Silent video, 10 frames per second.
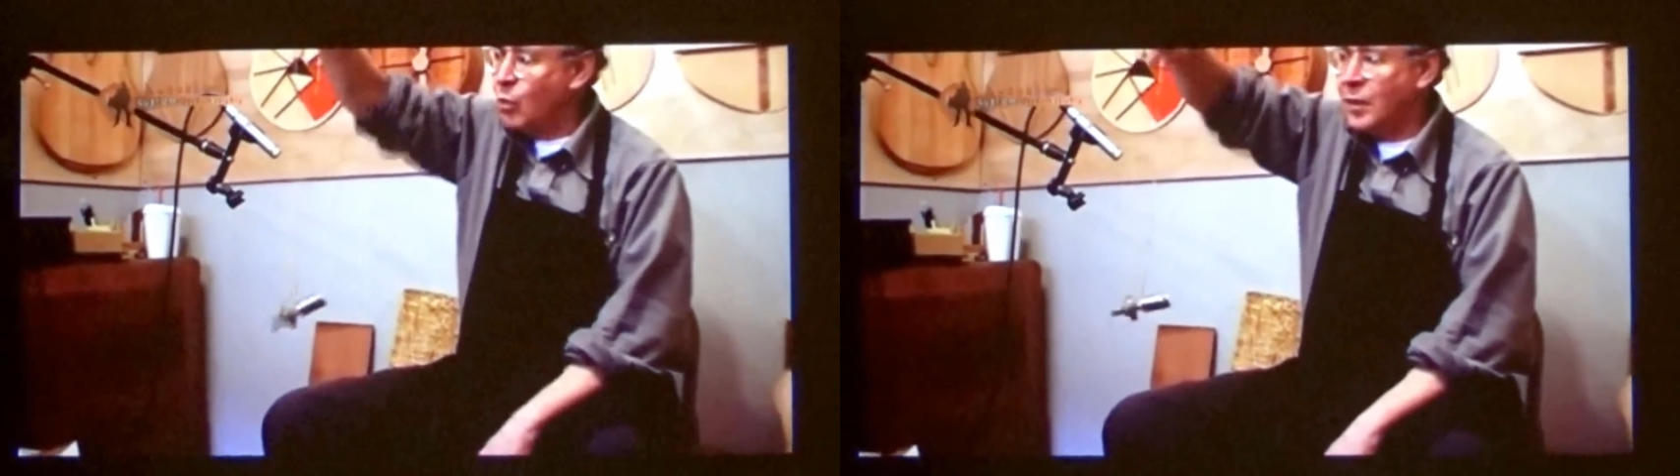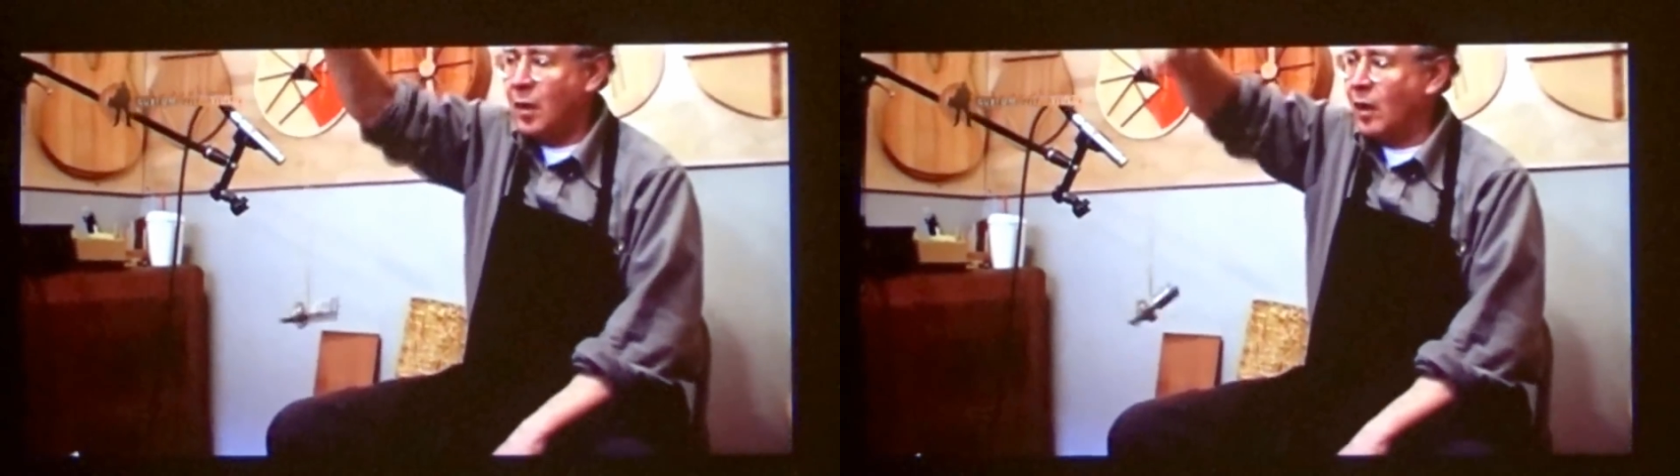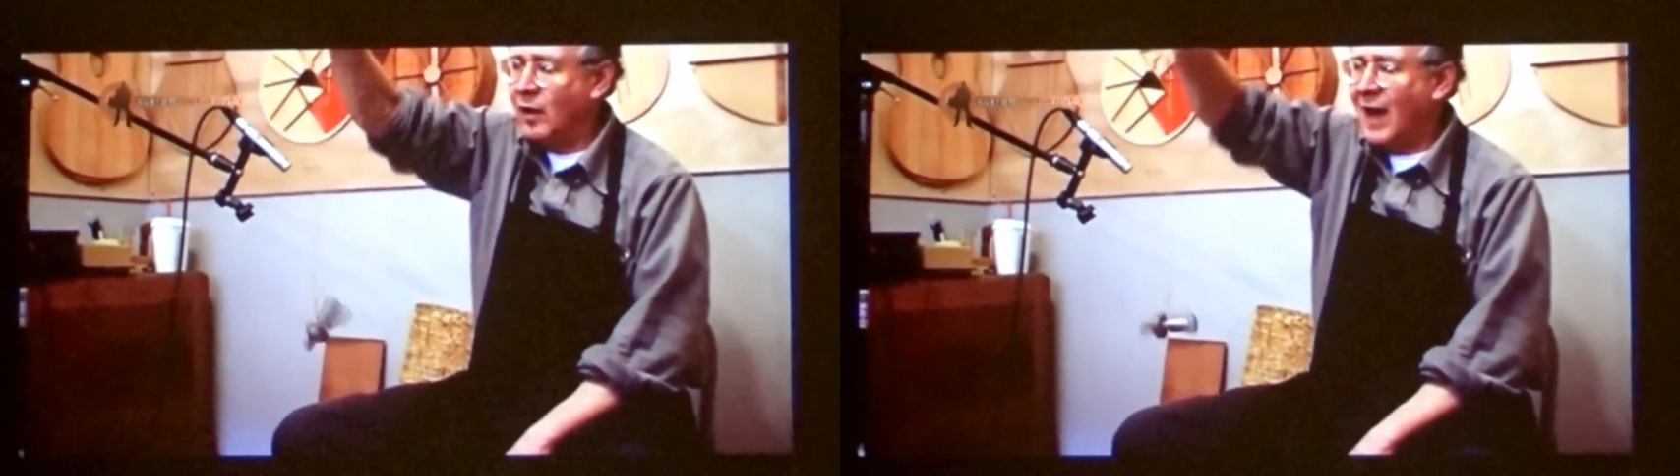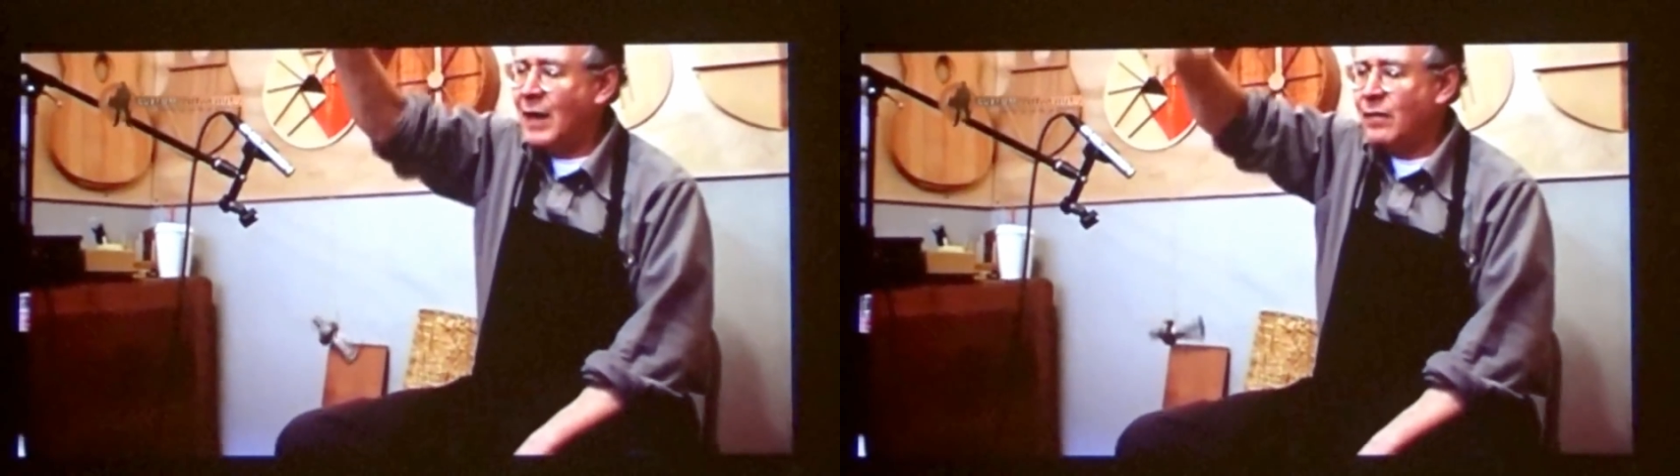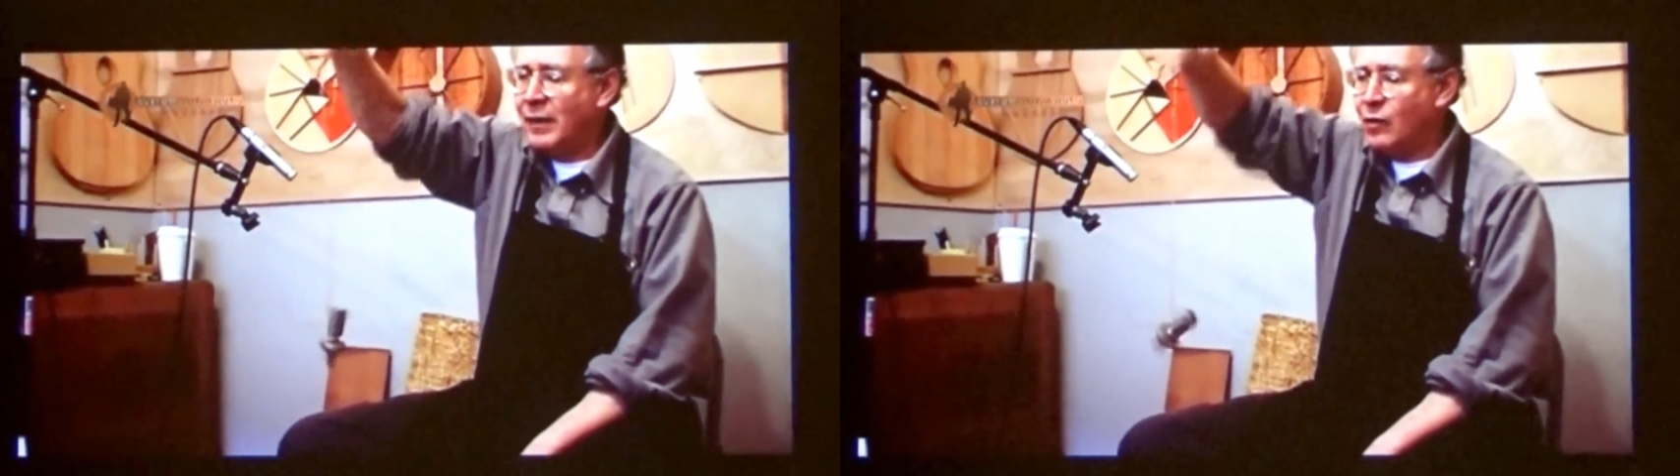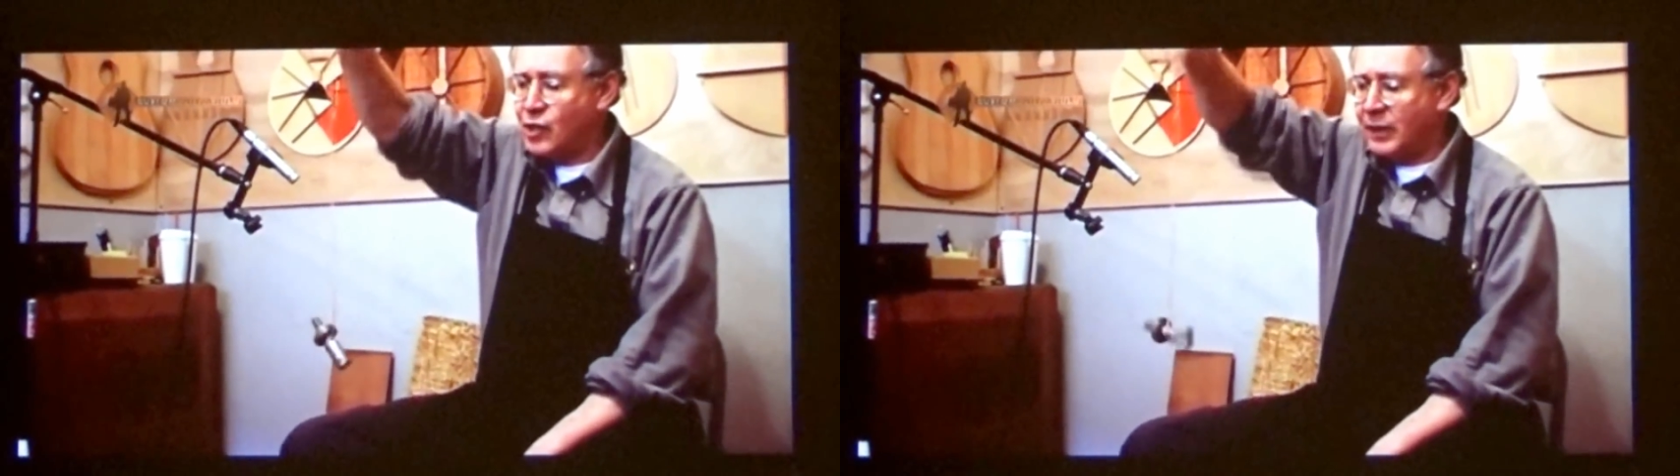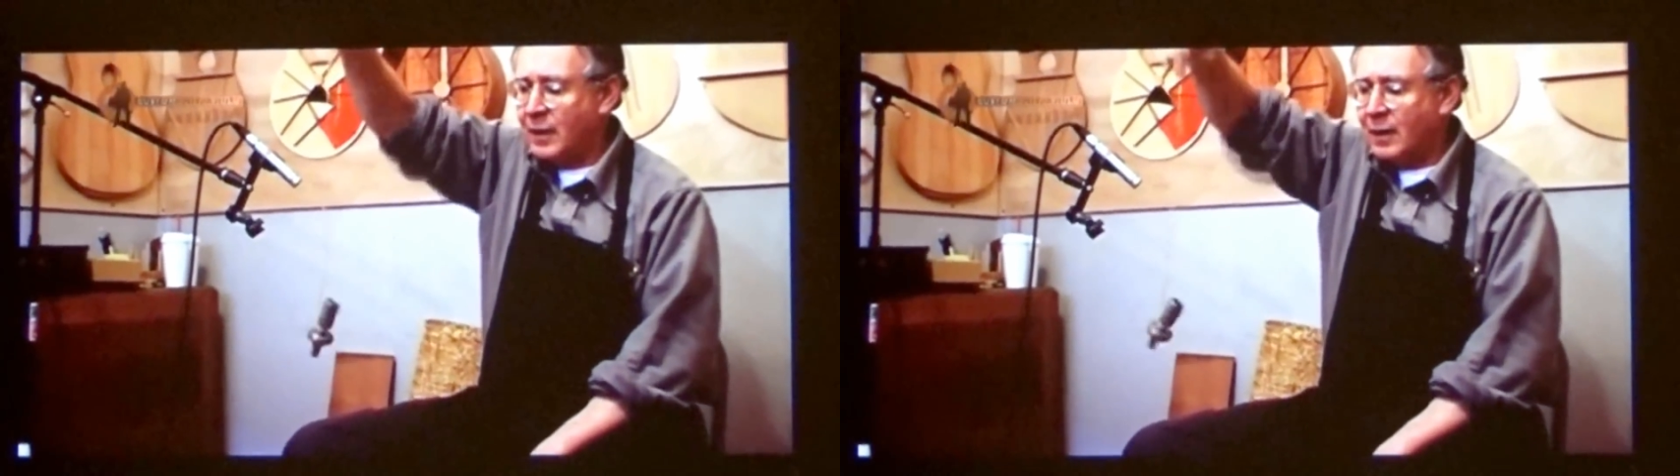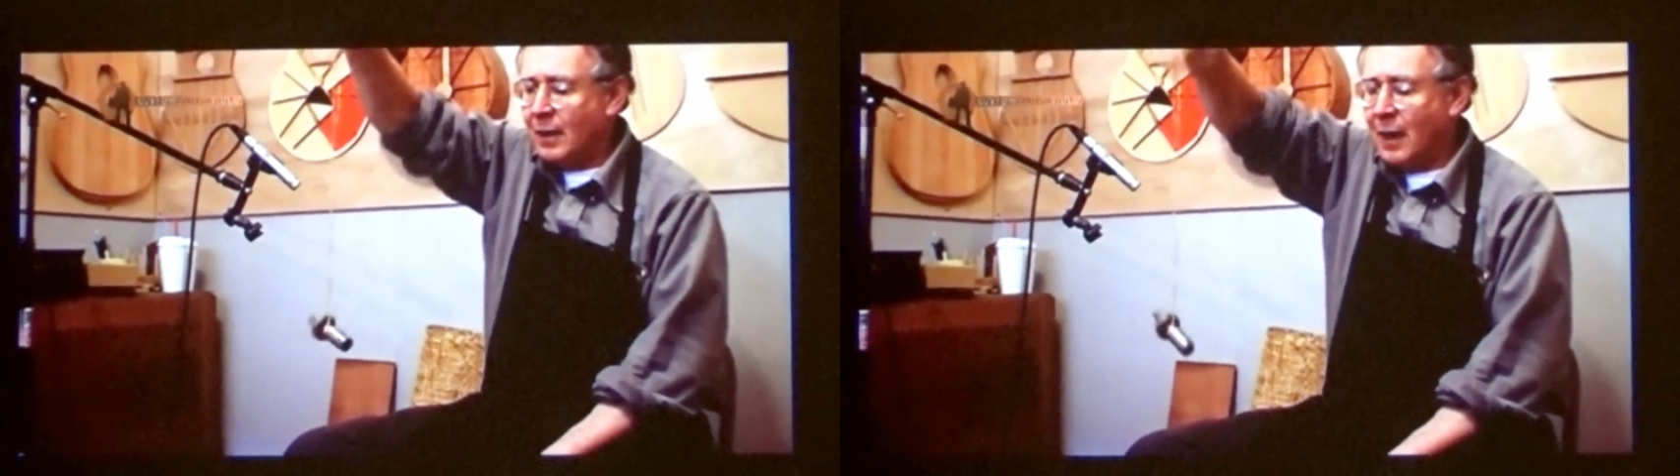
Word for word: with a lot of energy